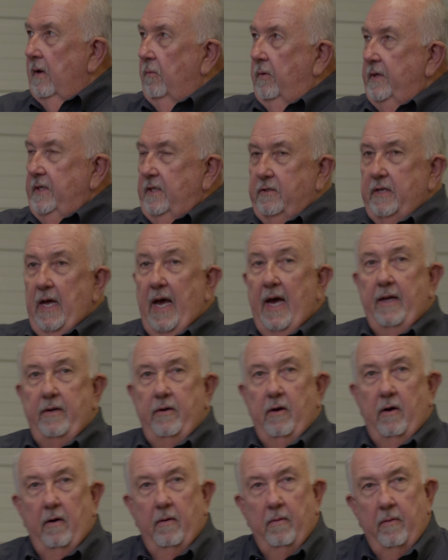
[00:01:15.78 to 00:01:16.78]
We designed
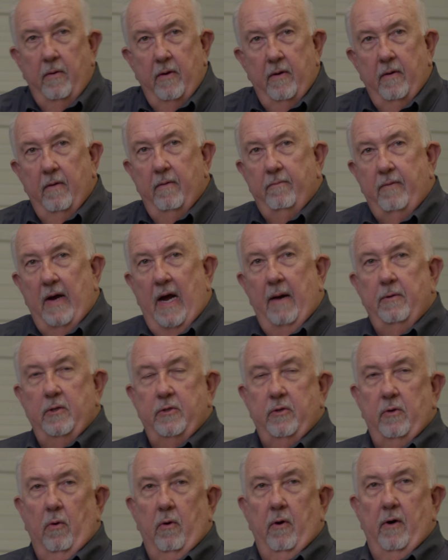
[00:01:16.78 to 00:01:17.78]
our fiber
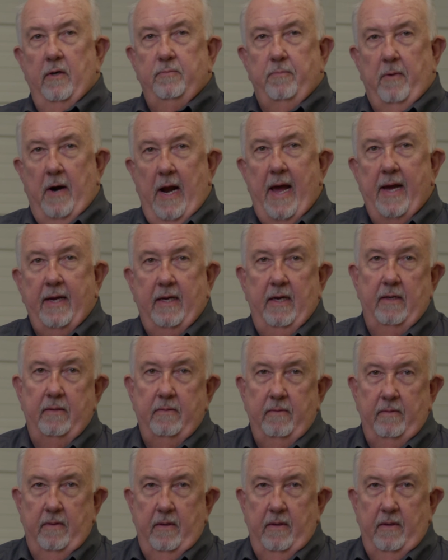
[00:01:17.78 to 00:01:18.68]
storage bracket